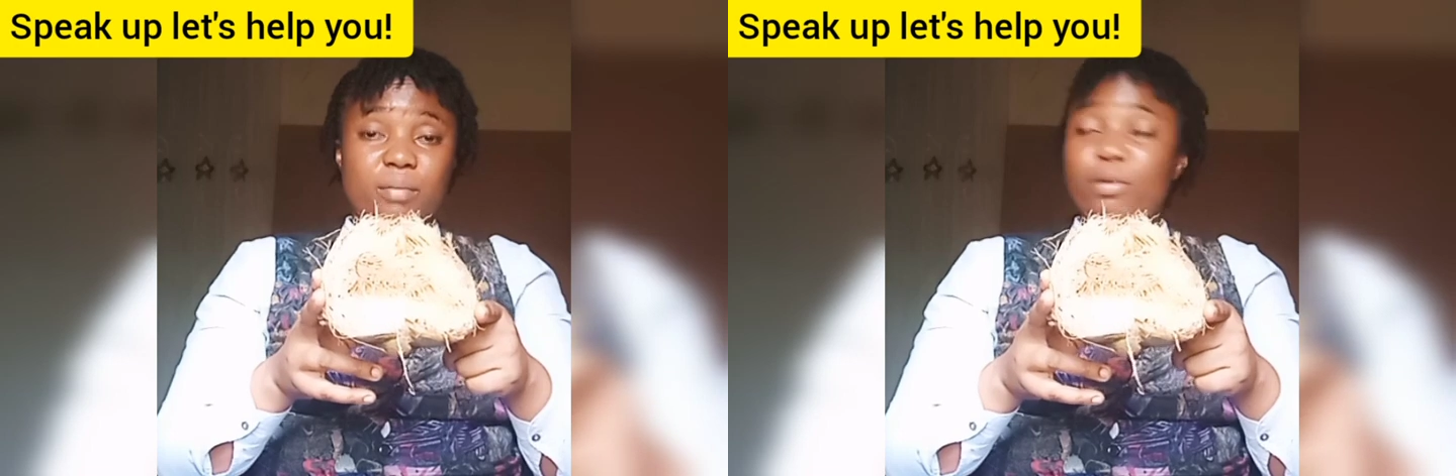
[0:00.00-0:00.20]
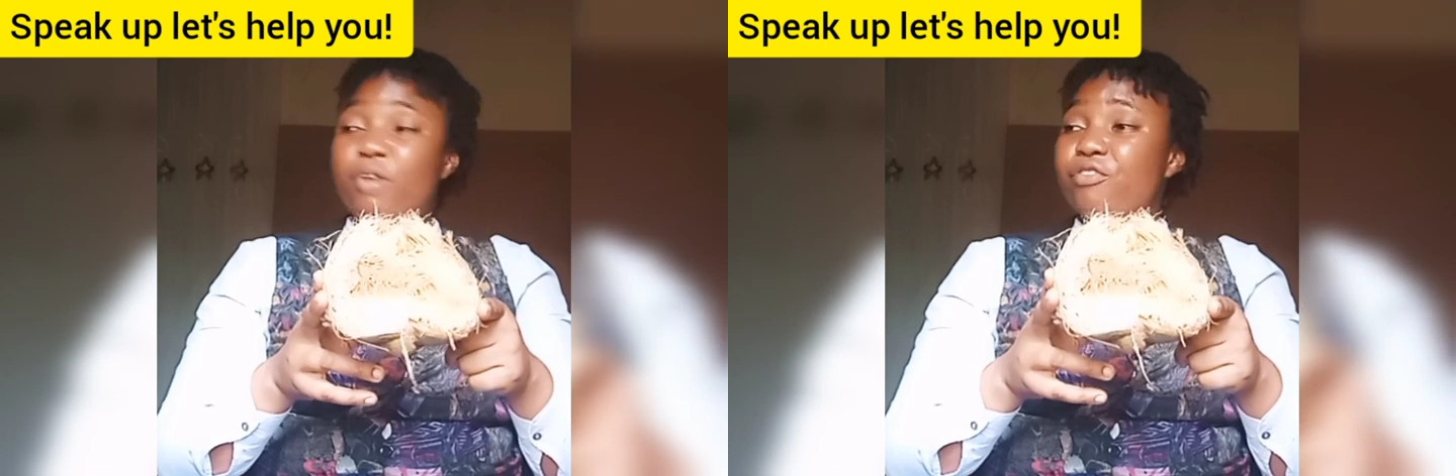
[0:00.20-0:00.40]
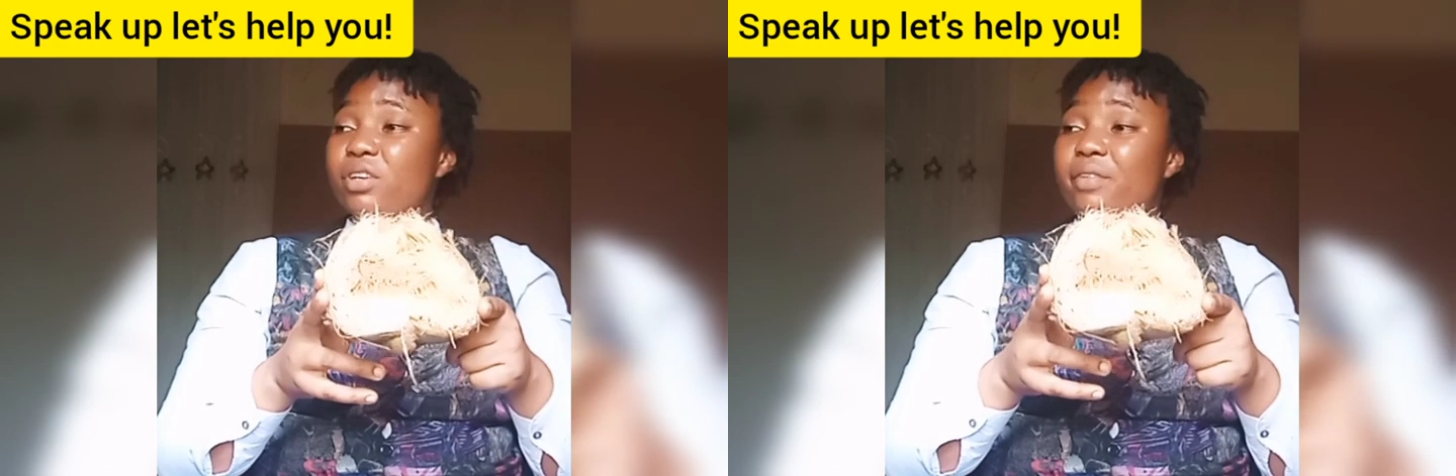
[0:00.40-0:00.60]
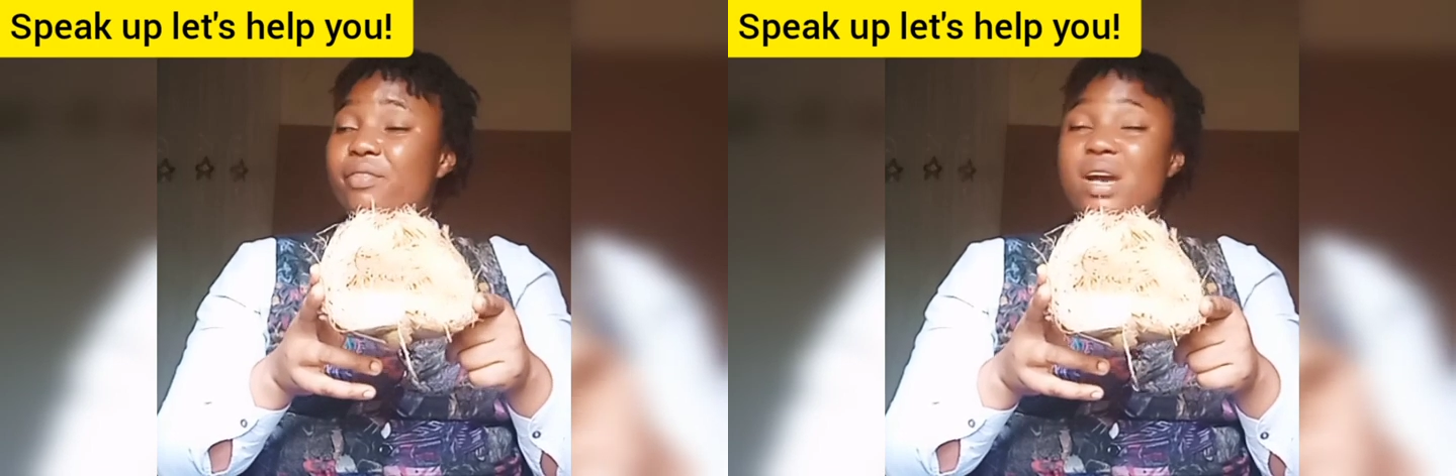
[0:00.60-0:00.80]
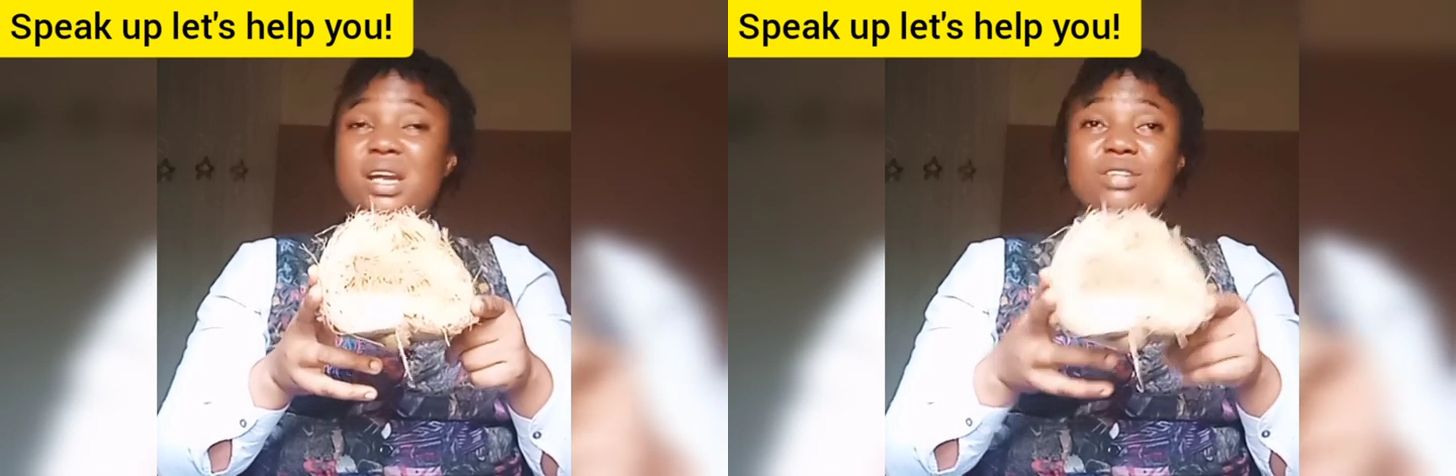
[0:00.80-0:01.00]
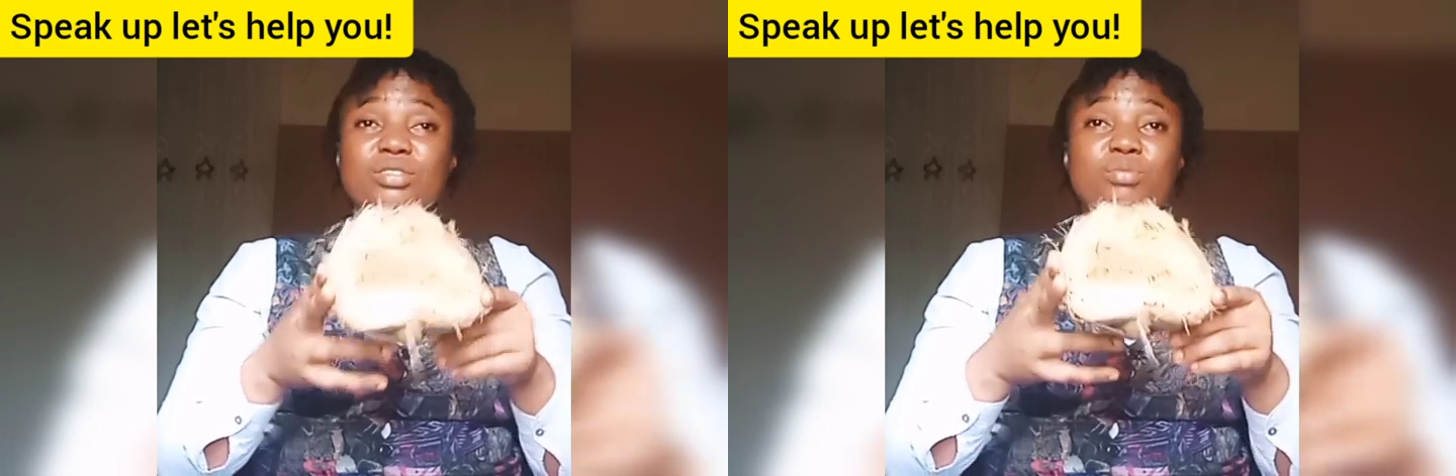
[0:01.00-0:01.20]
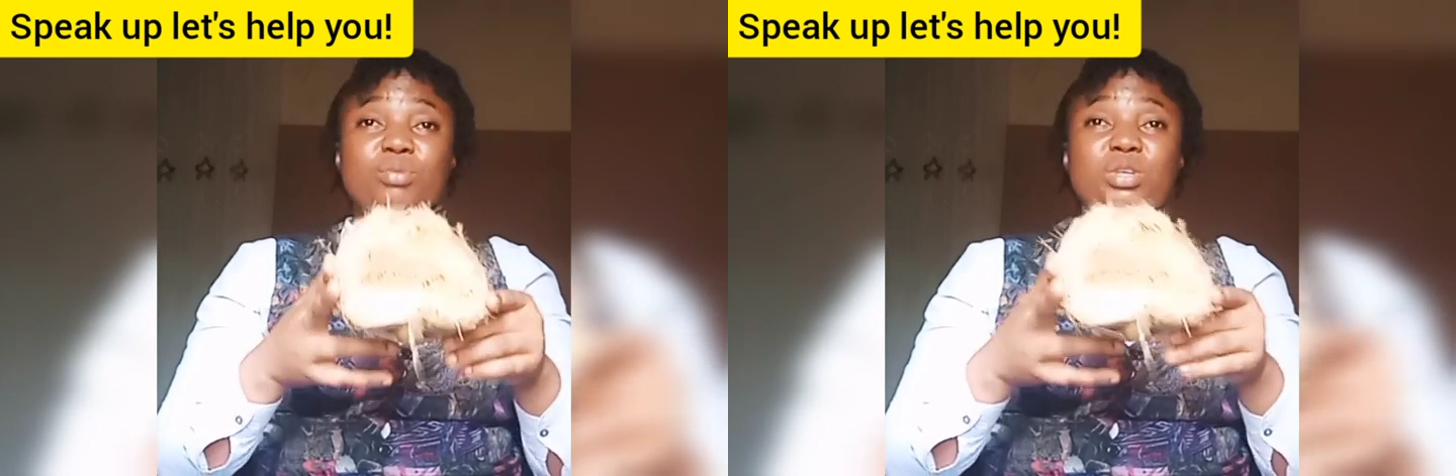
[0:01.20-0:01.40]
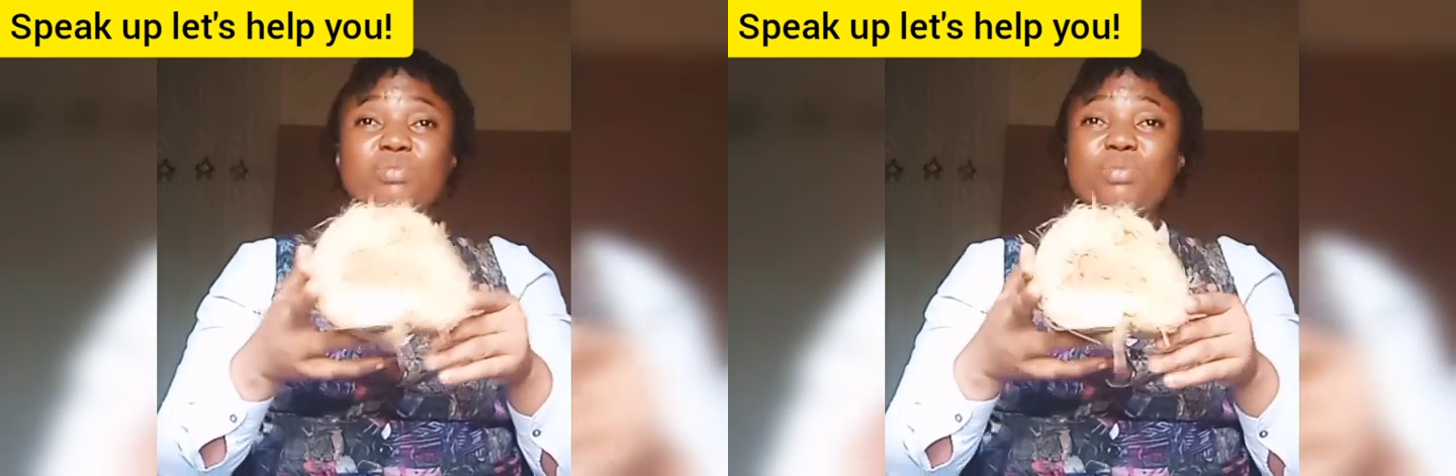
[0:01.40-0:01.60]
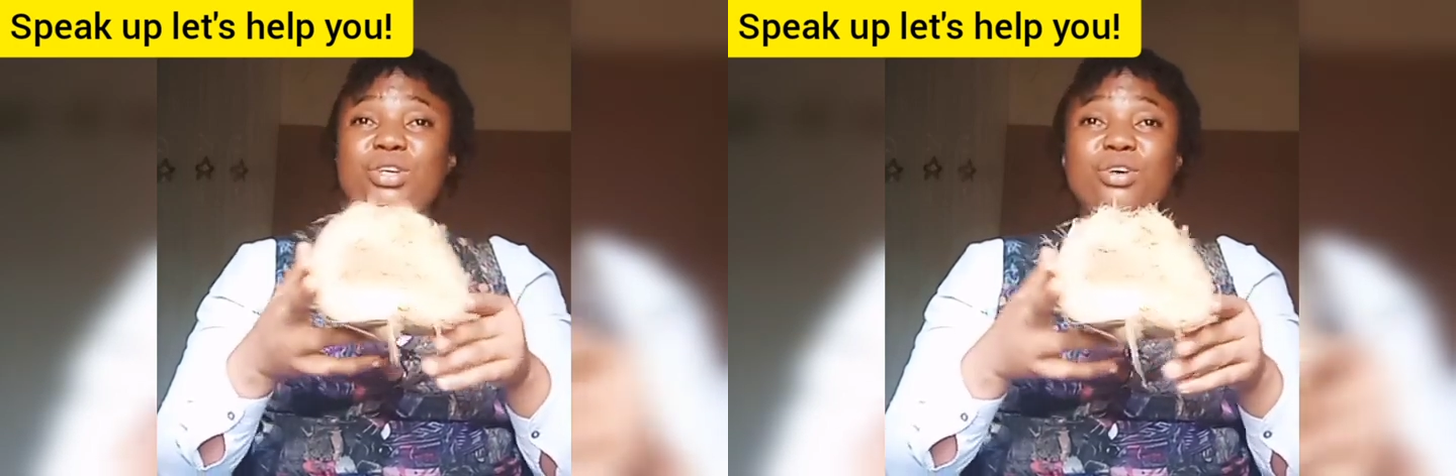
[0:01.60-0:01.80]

But for the fact that many